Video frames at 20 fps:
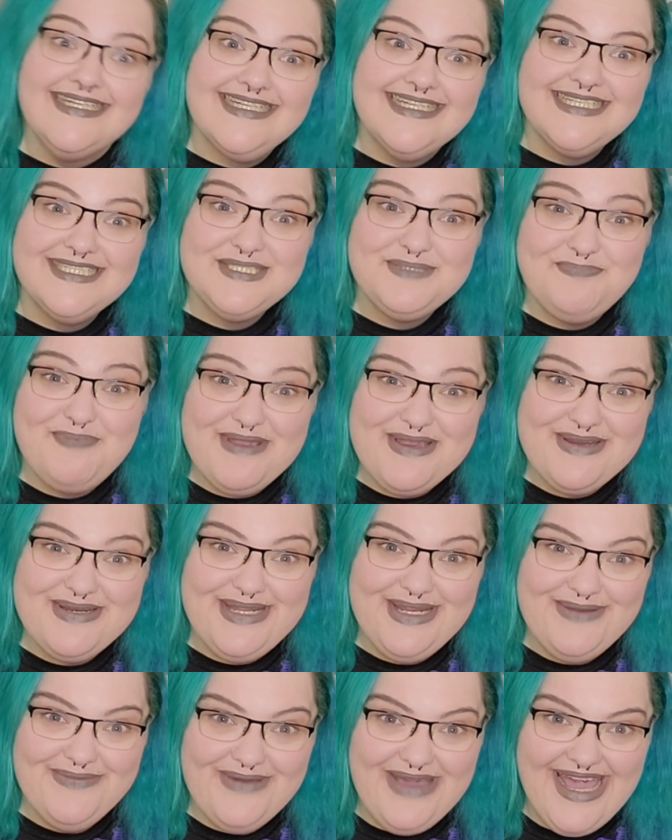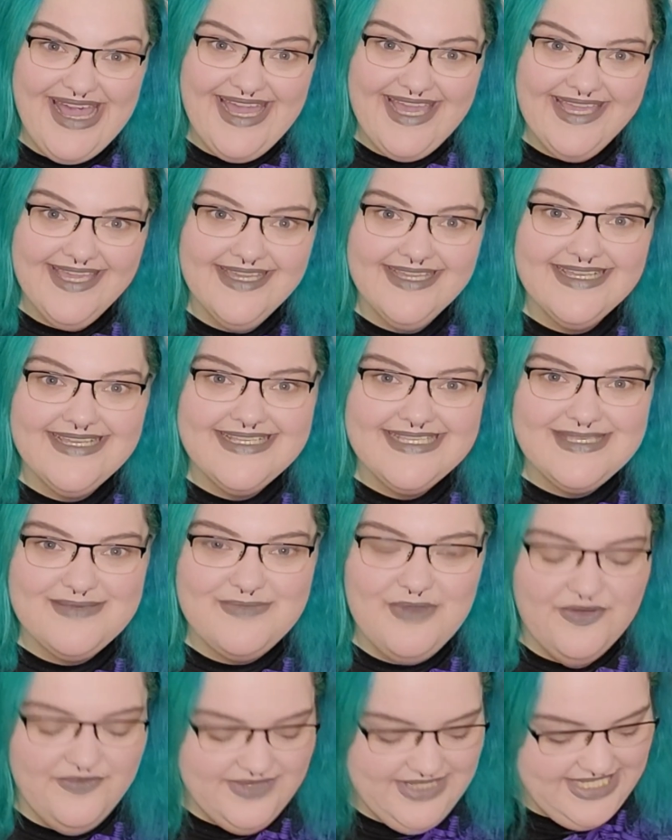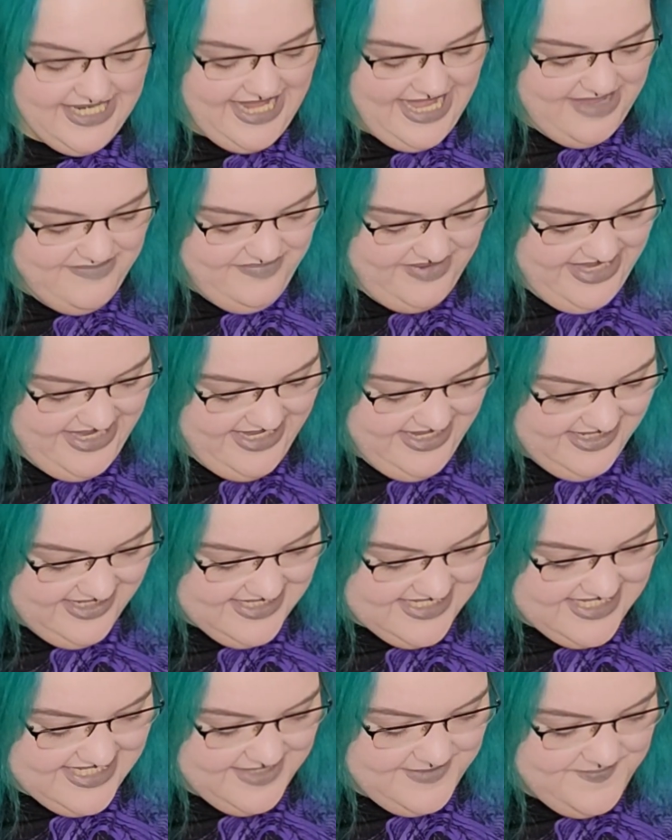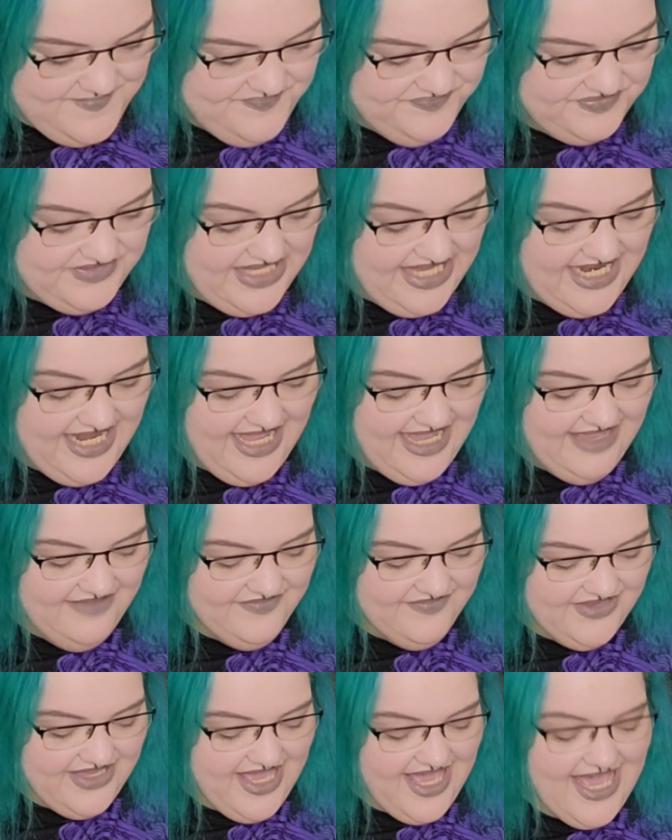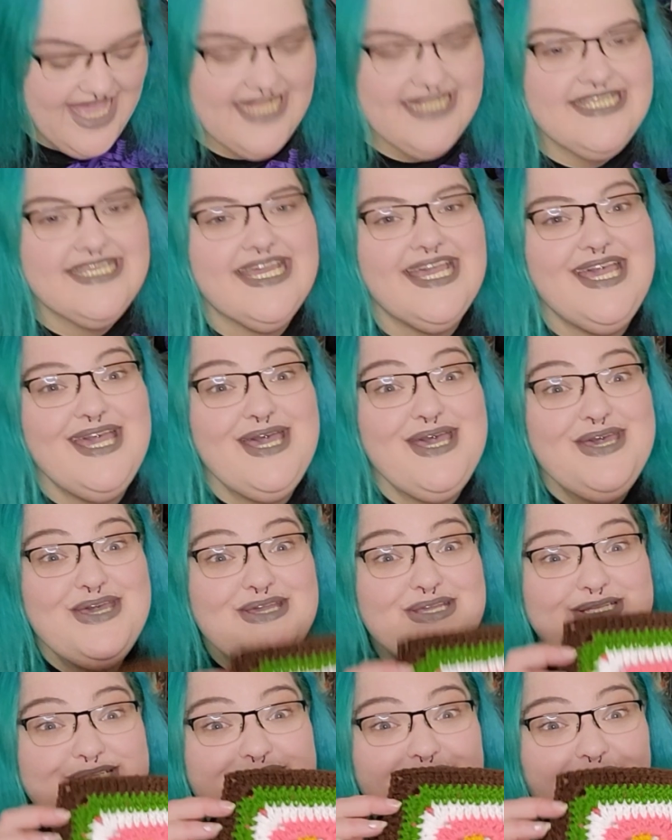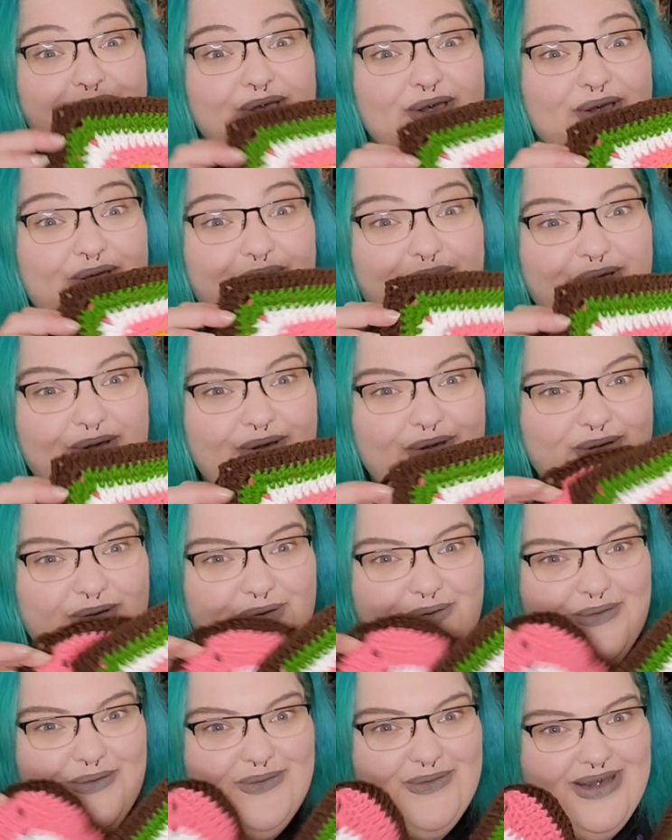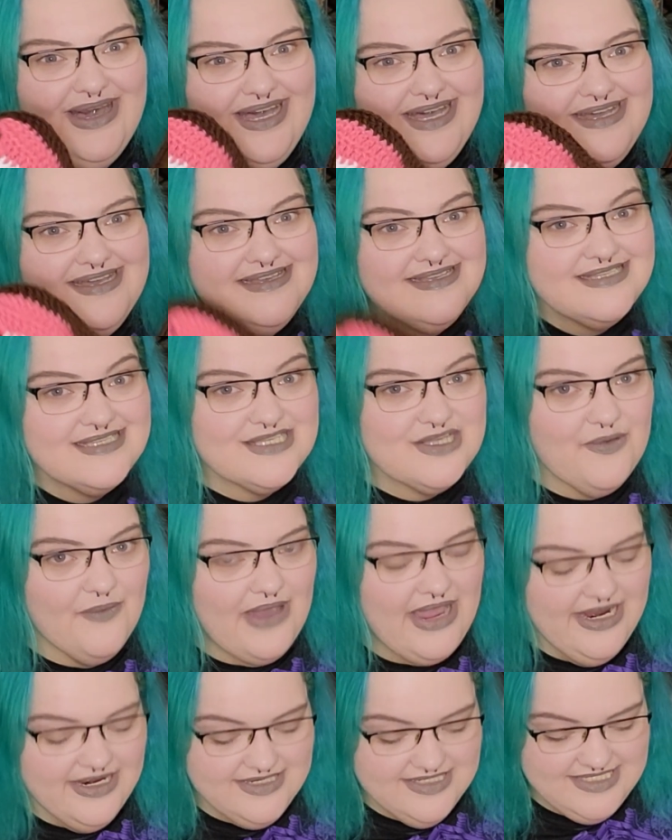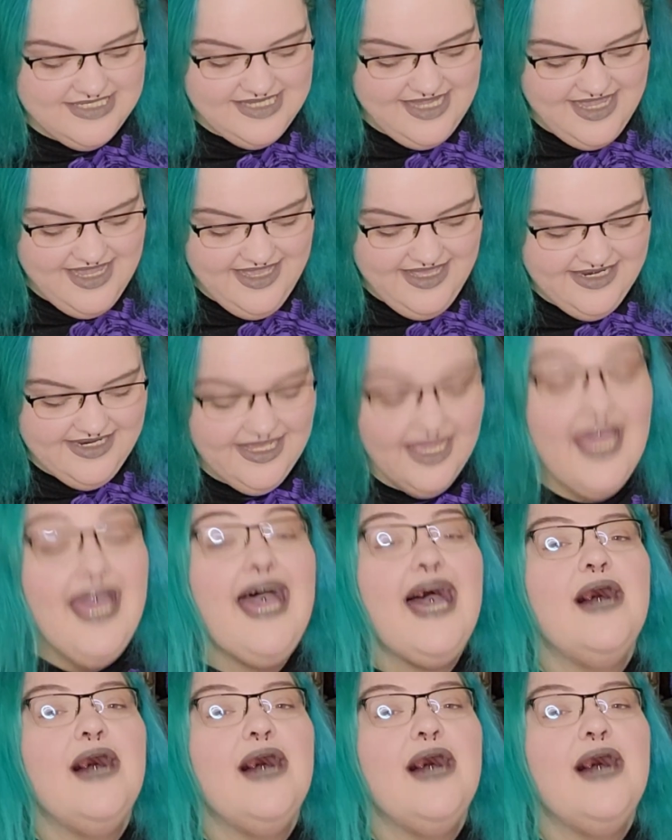Spirited Away, is the movie that I picked. And I've got 2 squares done.